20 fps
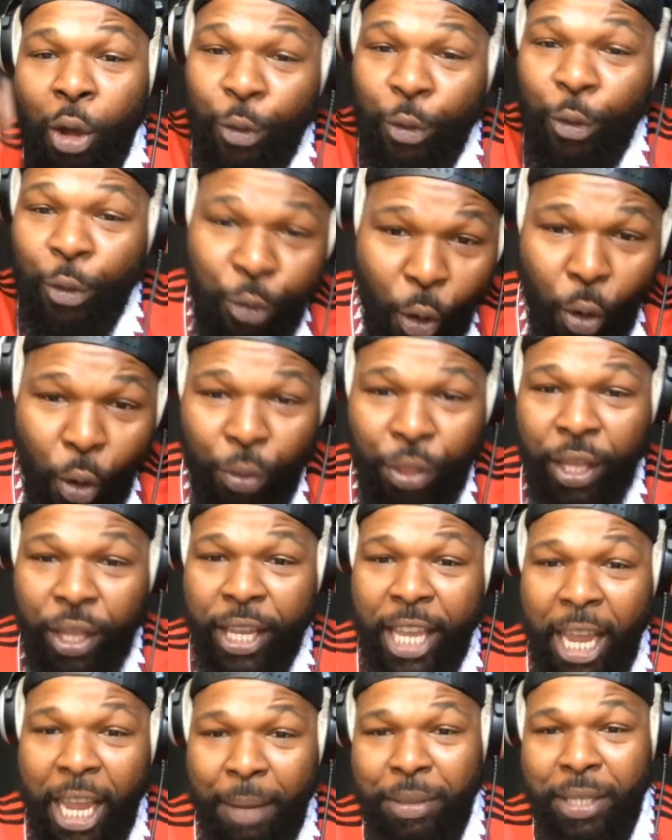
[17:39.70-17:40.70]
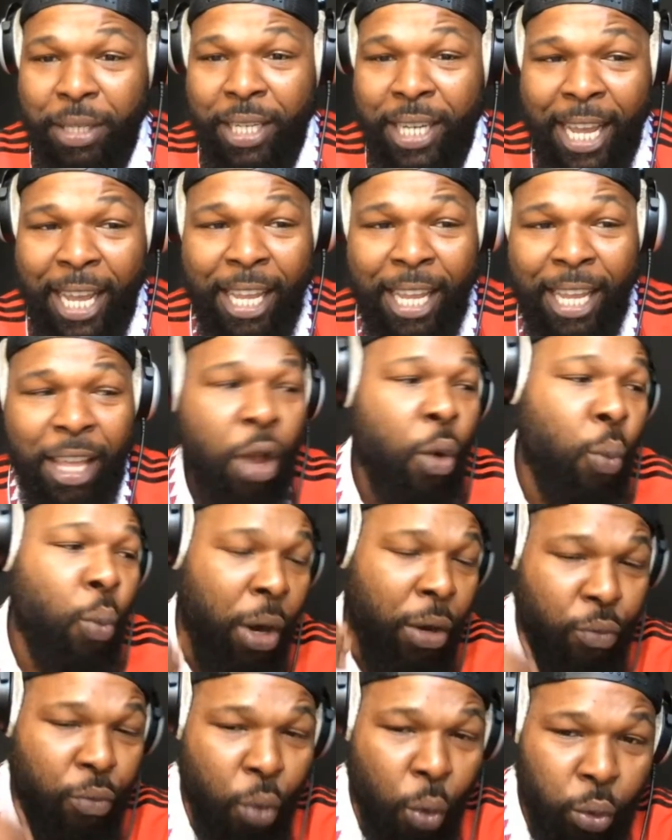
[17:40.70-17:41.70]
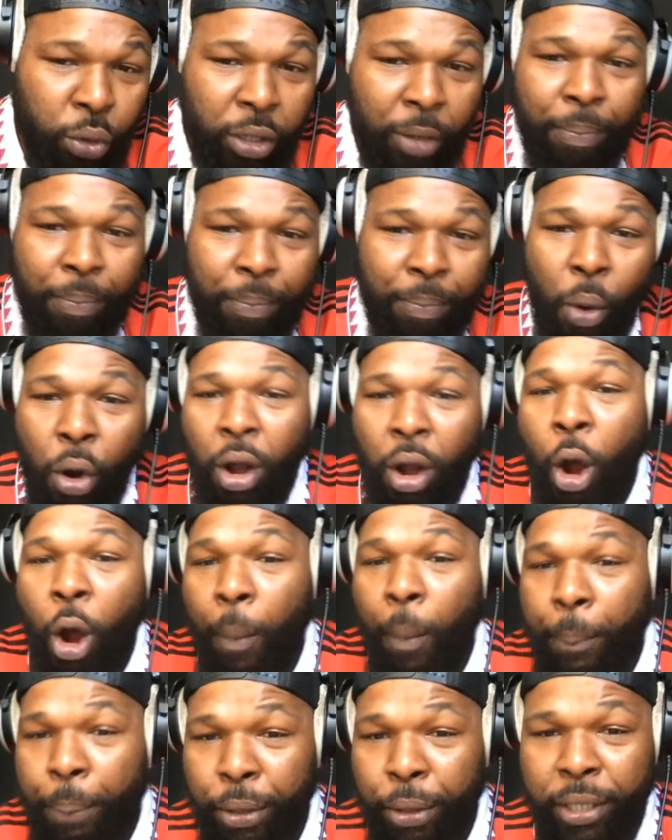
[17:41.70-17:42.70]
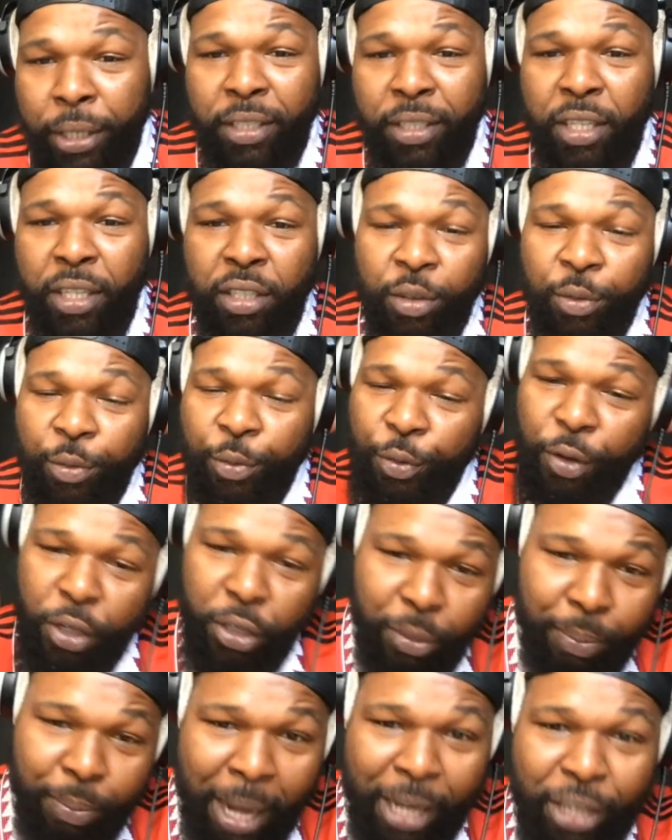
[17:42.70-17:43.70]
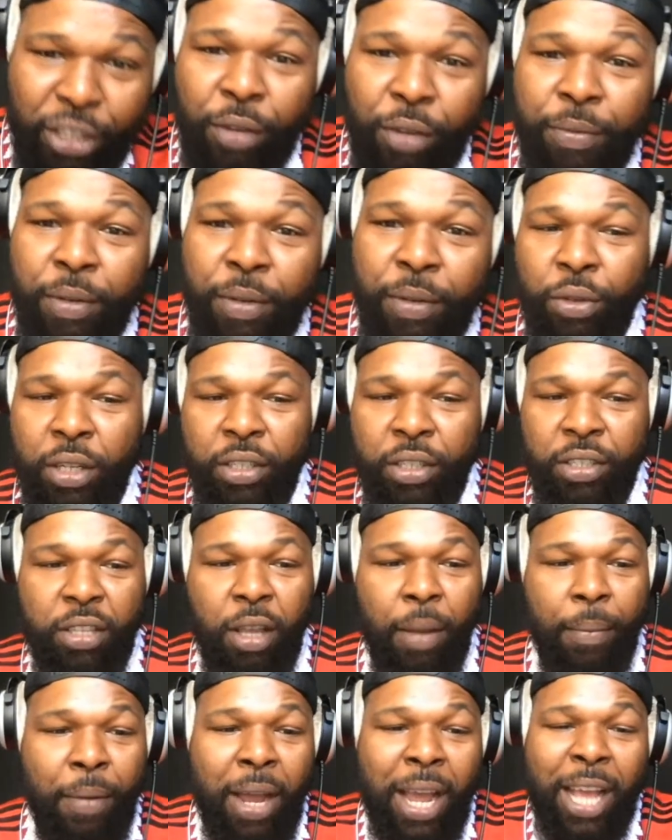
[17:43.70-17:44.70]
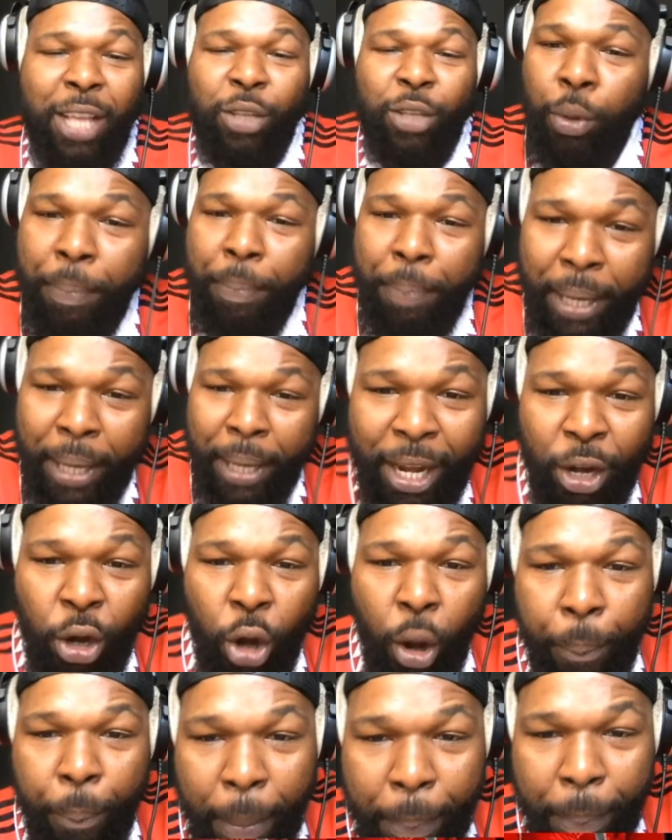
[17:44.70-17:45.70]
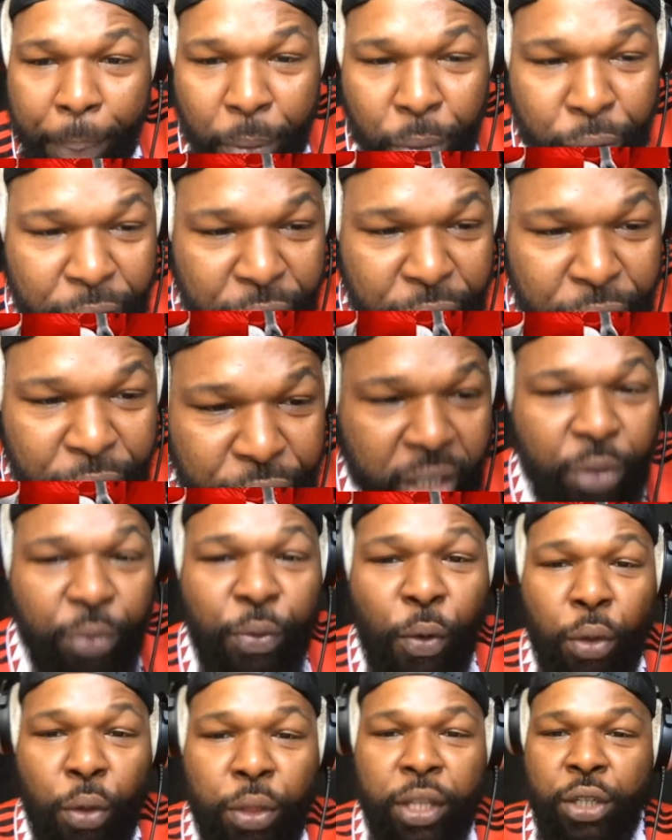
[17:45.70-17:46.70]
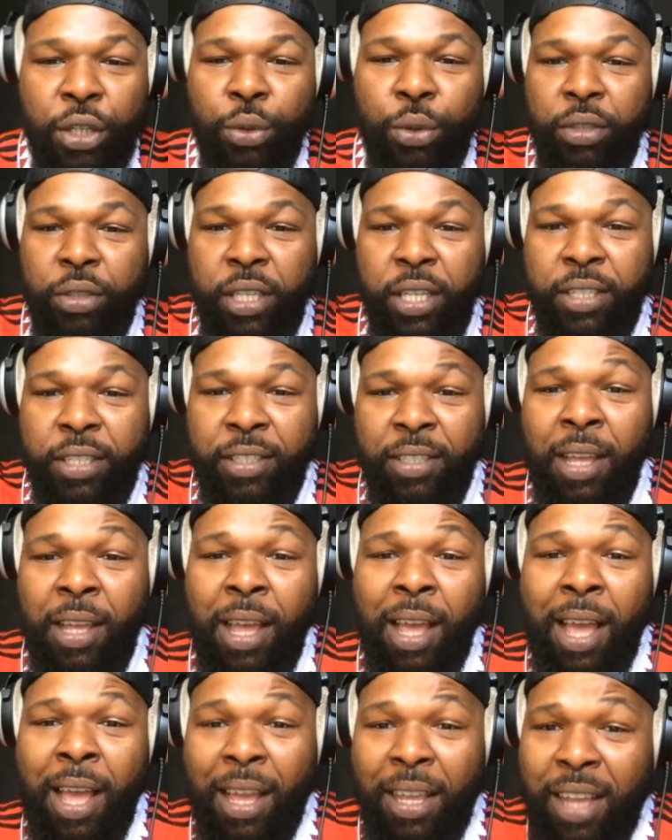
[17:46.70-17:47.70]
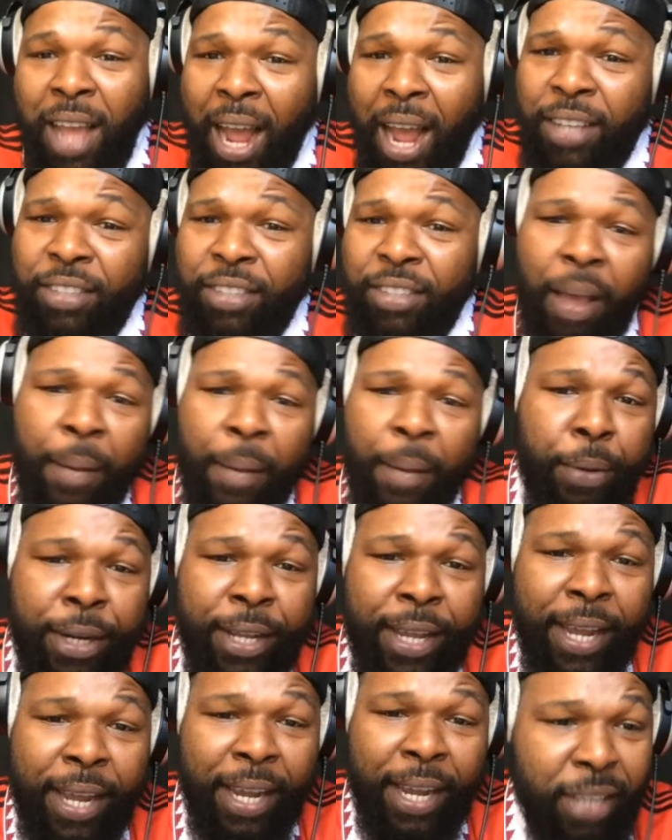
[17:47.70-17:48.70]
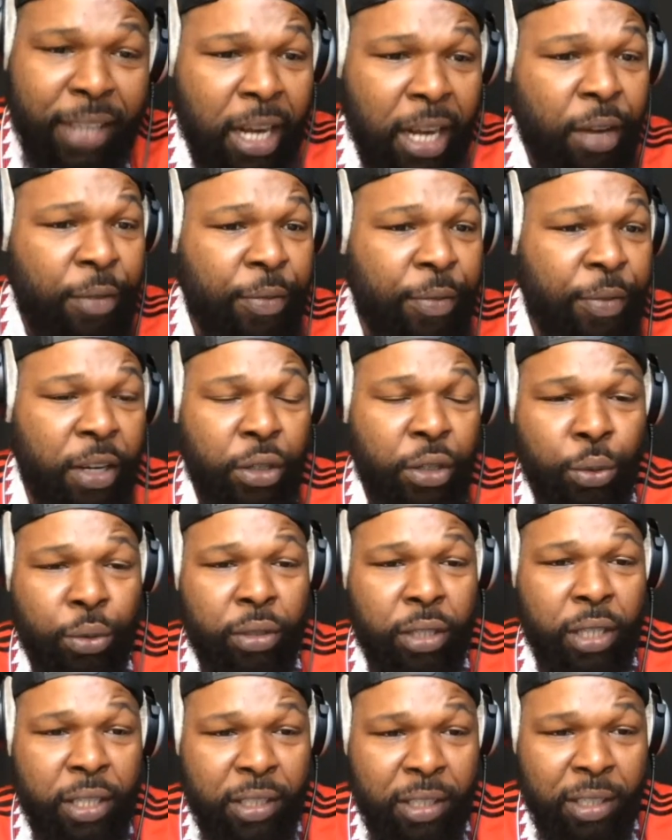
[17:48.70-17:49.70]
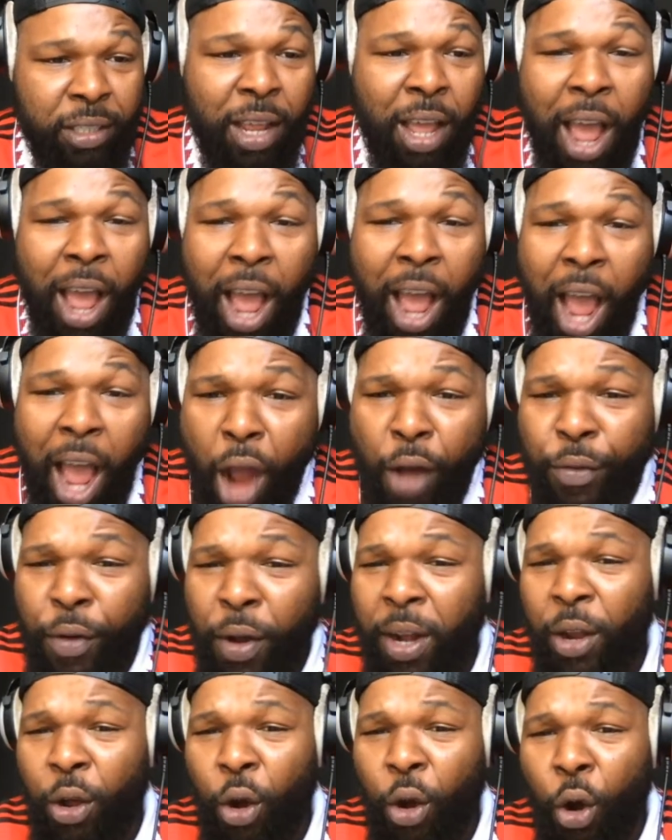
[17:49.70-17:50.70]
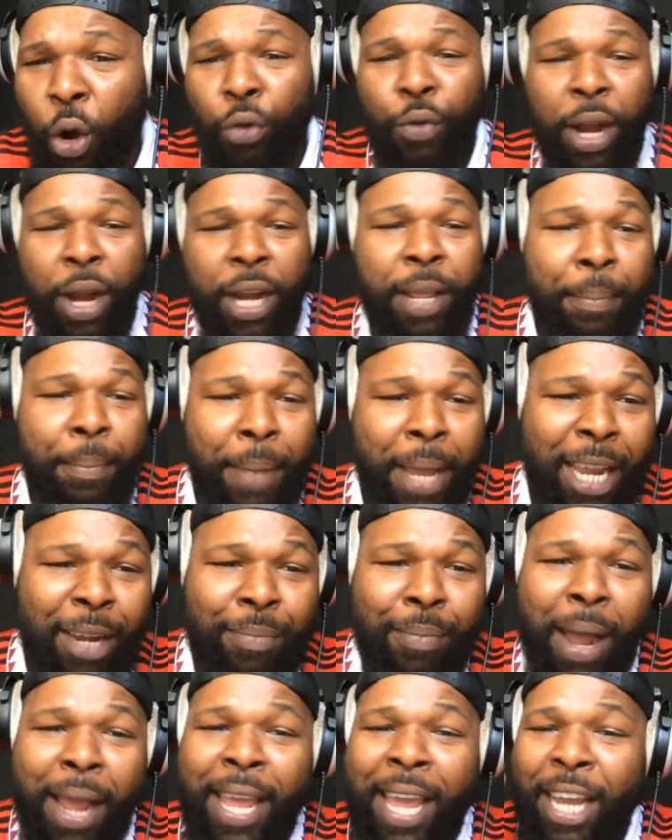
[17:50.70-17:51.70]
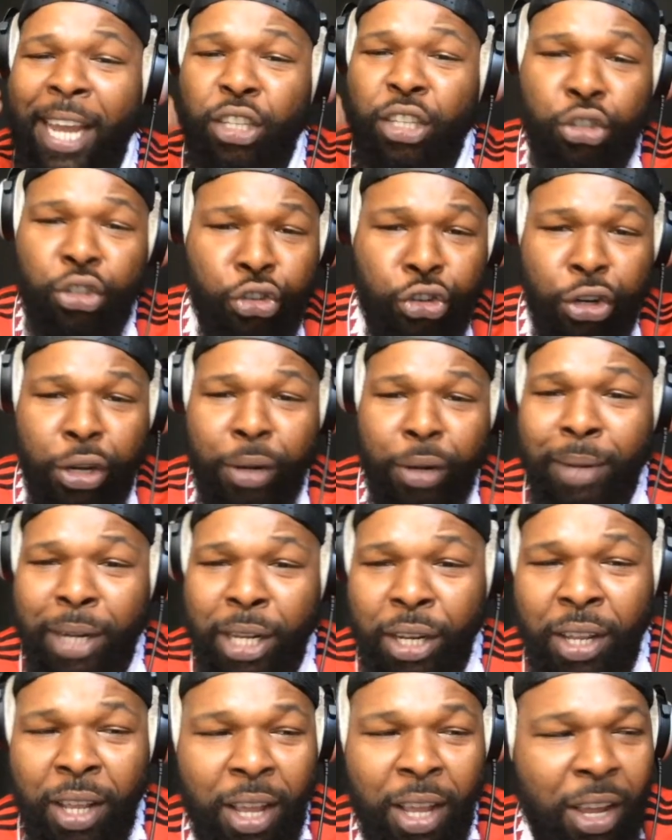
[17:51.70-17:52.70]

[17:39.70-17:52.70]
for the game today with Rosenborg, our preseason first match of the summer as we begin our preparations for the new season. Guys, I'm pretty excited for the new season. I've already made my extremely